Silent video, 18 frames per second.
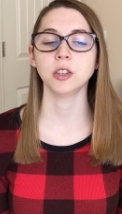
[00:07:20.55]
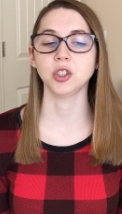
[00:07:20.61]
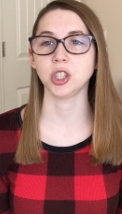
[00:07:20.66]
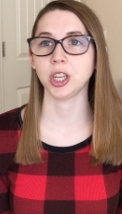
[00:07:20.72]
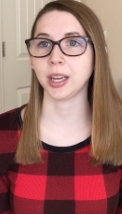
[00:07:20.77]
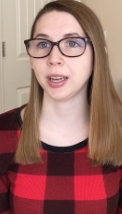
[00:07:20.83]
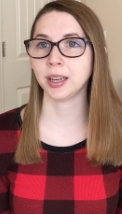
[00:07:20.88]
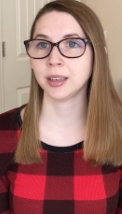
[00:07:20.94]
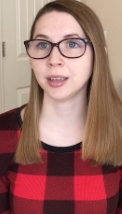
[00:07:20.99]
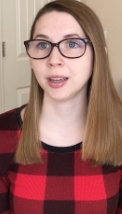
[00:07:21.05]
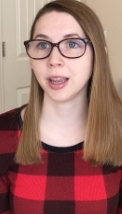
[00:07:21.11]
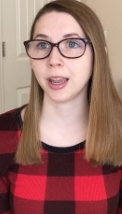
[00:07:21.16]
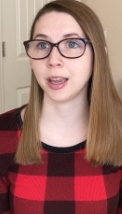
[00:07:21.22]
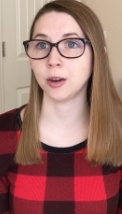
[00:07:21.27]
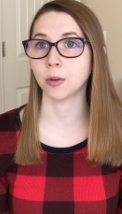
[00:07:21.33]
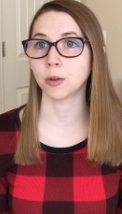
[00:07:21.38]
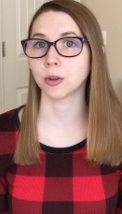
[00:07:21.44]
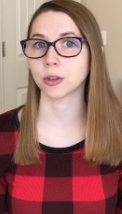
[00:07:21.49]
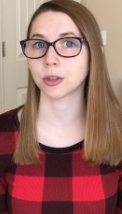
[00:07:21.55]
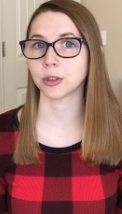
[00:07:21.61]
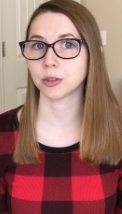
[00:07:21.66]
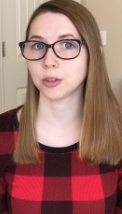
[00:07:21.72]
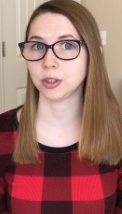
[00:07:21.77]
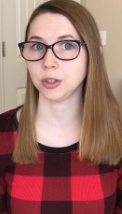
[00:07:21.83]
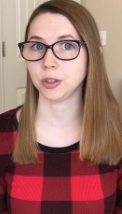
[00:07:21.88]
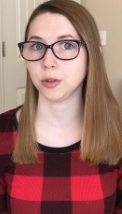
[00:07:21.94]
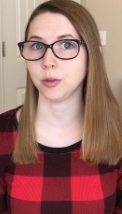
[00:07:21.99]
gene in order
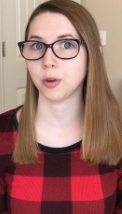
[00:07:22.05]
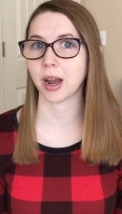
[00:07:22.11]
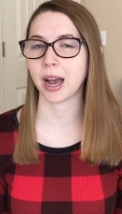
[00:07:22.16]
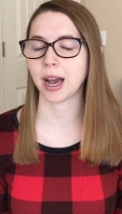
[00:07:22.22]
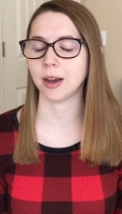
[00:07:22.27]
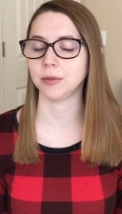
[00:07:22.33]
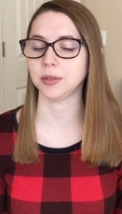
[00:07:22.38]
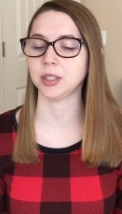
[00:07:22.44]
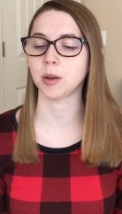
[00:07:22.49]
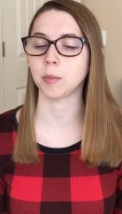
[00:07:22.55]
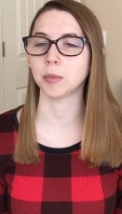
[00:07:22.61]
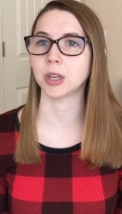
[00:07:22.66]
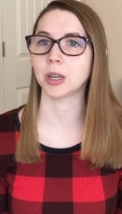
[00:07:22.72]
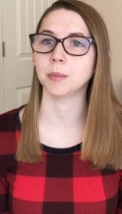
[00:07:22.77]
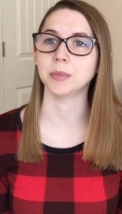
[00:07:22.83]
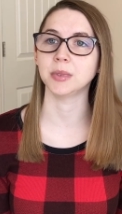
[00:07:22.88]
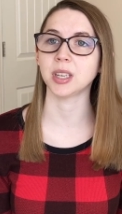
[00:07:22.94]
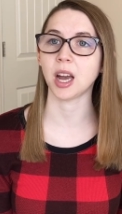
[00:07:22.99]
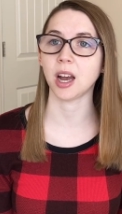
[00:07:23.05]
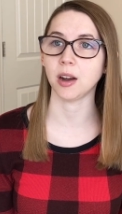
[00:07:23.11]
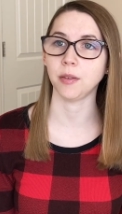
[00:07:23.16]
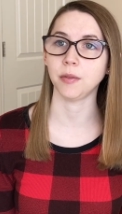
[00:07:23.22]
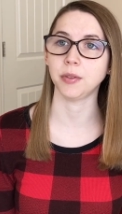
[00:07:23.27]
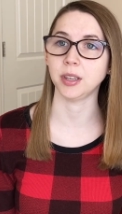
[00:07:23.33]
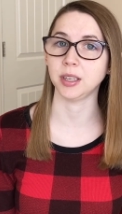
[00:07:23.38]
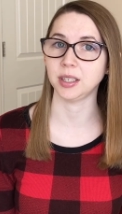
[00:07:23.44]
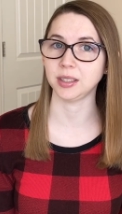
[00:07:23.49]
to have symptoms
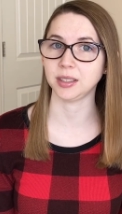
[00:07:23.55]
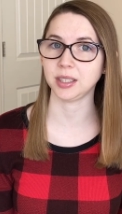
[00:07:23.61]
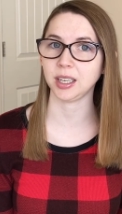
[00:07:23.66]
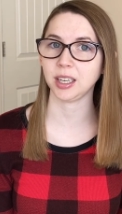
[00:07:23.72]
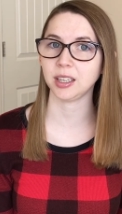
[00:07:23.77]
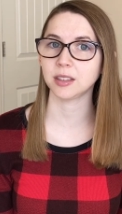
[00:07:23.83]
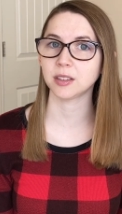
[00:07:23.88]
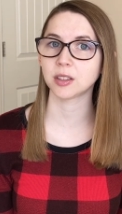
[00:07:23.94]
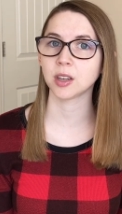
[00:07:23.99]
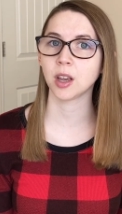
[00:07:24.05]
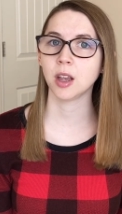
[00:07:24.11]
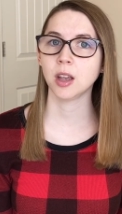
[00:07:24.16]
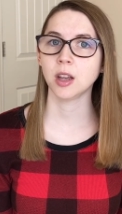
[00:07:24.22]
of the disease.